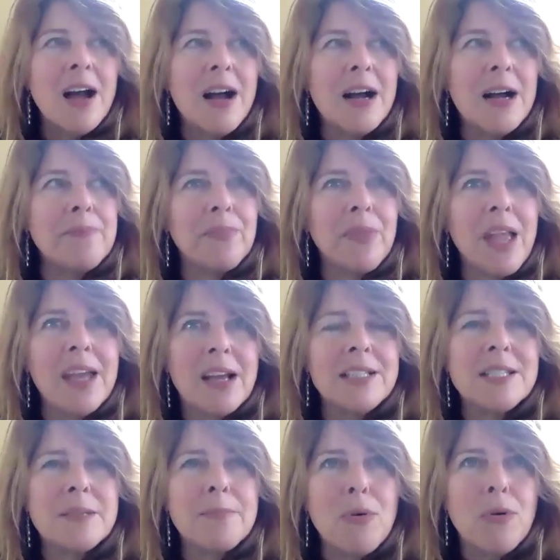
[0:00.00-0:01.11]
And I
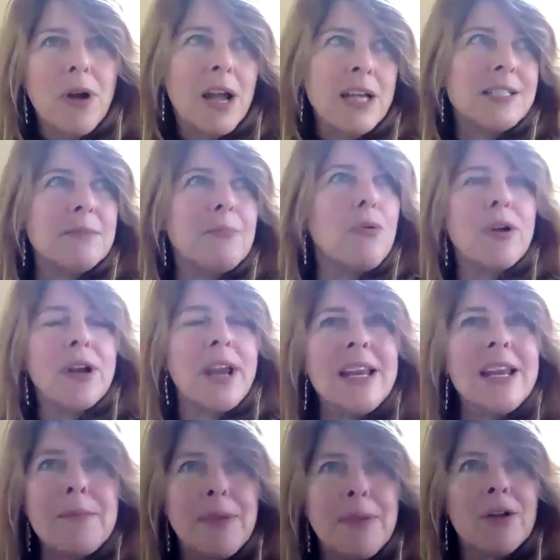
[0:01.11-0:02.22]
support
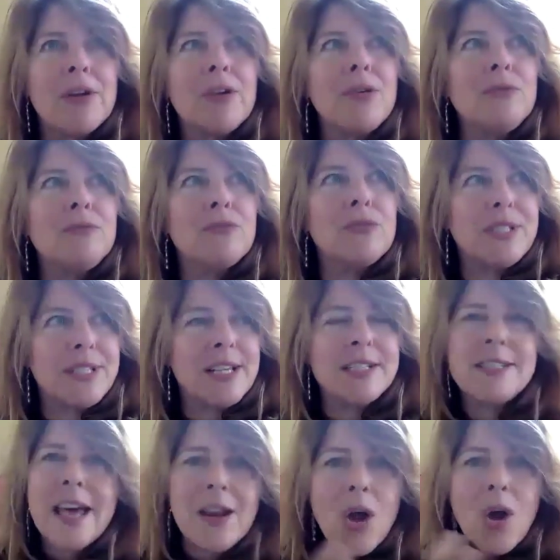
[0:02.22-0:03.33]
any parent who
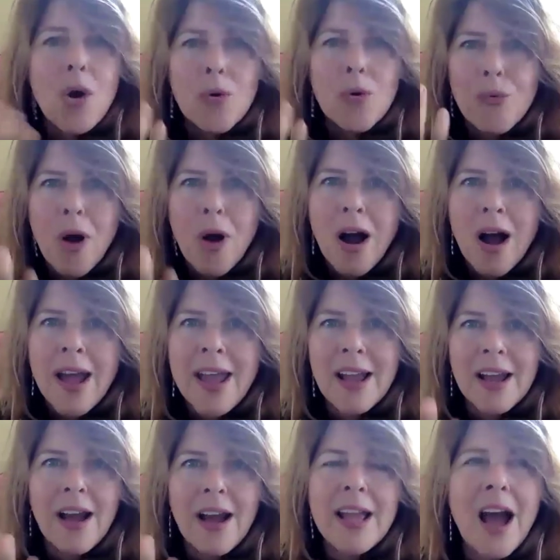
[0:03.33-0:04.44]
resists that.
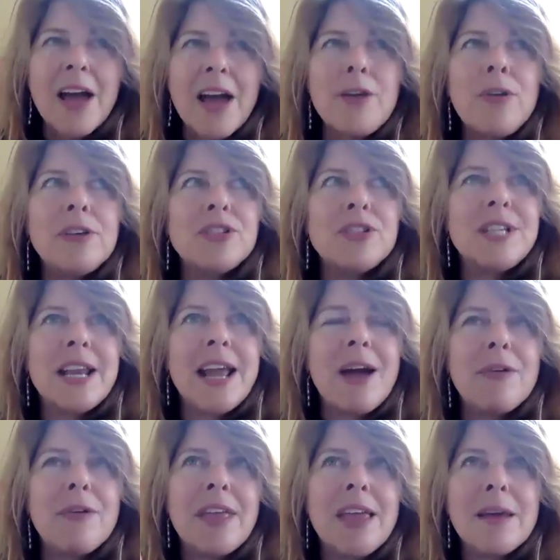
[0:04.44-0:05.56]
Why? I don't understand
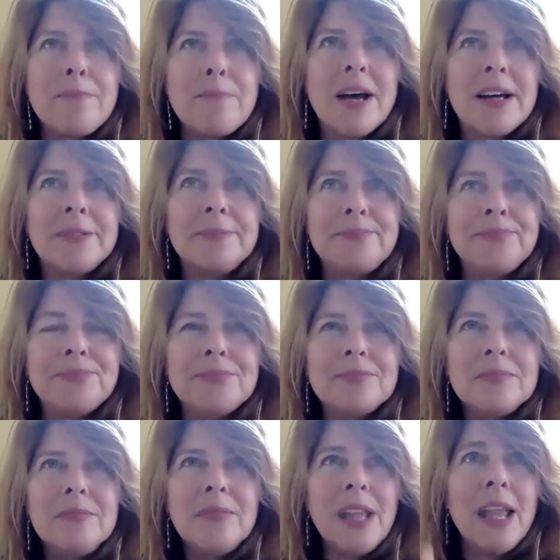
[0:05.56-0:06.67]
how with HIPAA
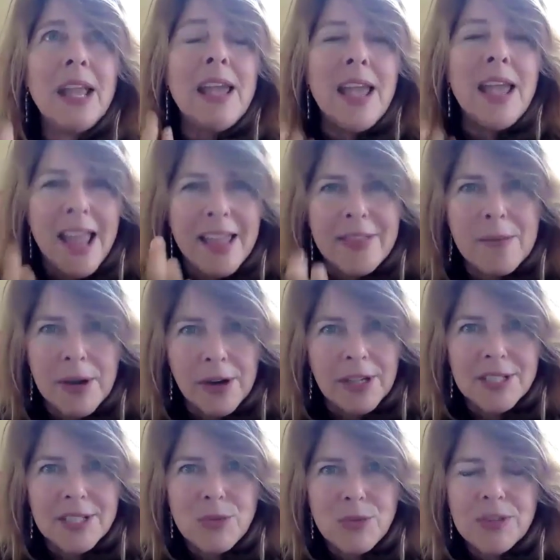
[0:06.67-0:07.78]
and the
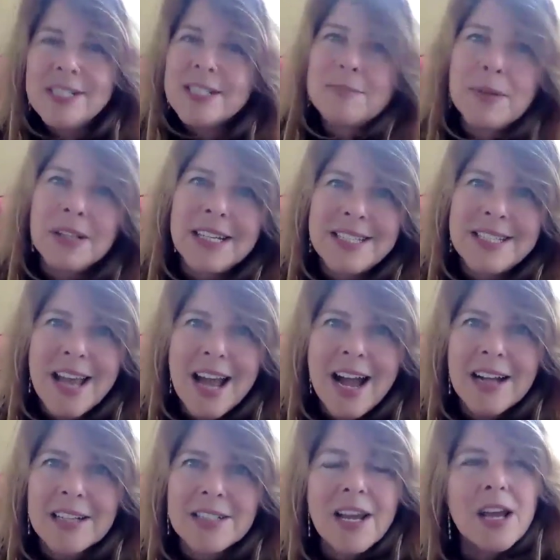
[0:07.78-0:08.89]
Americans with Disabilities
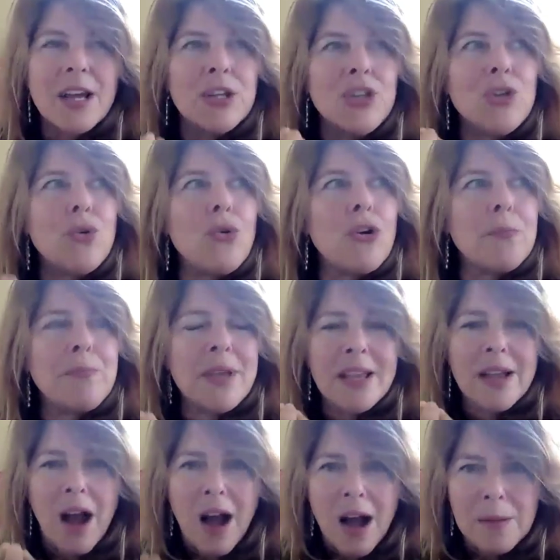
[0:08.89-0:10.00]
Act, you're
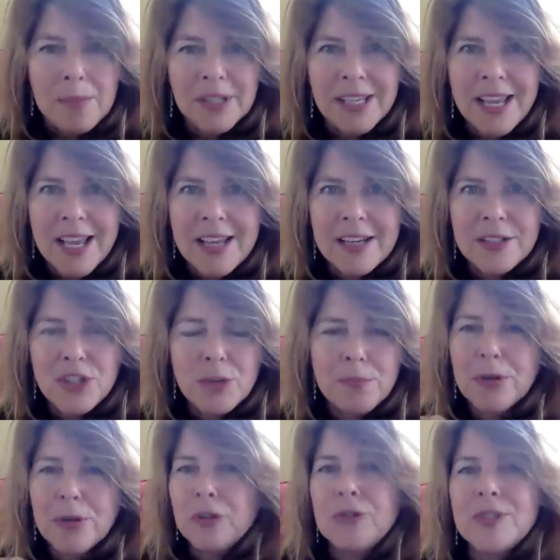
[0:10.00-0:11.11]
being obligated to
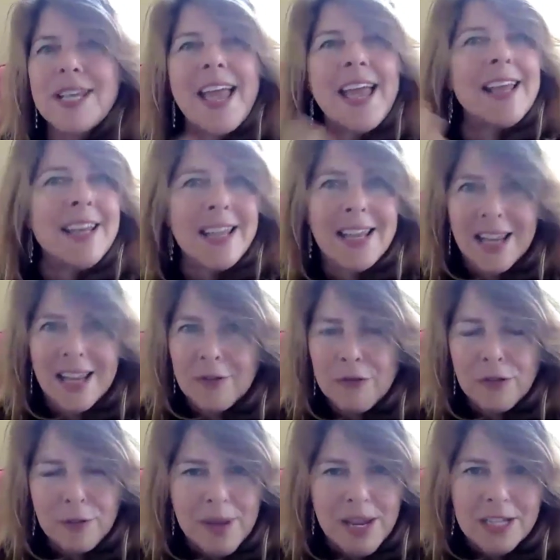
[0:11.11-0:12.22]
produce any
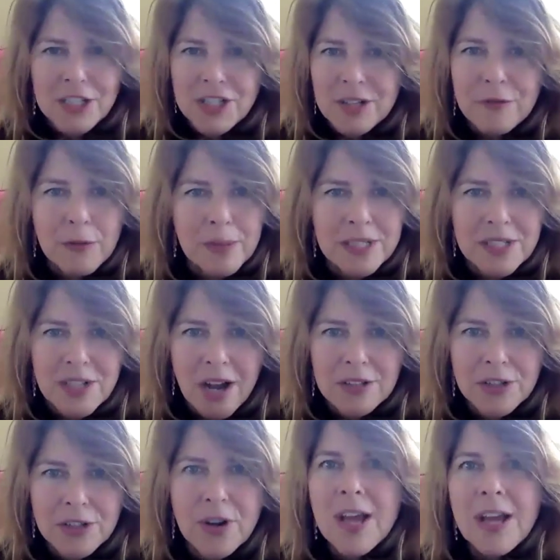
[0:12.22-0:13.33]
information from a
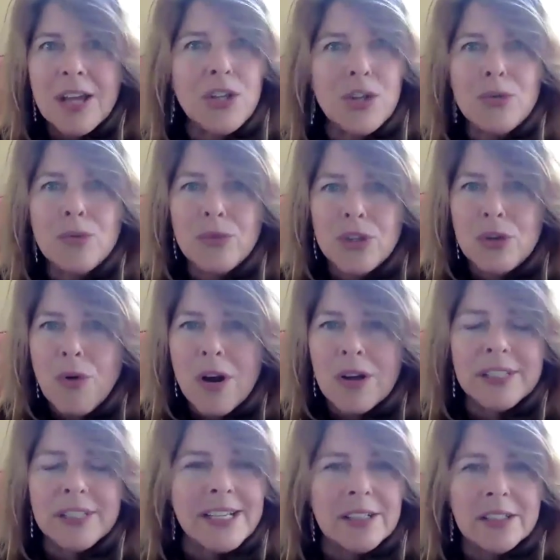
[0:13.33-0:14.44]
doctor. You are
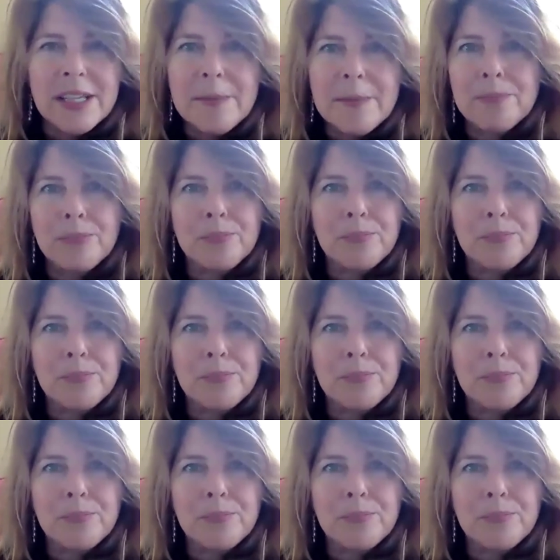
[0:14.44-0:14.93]
legally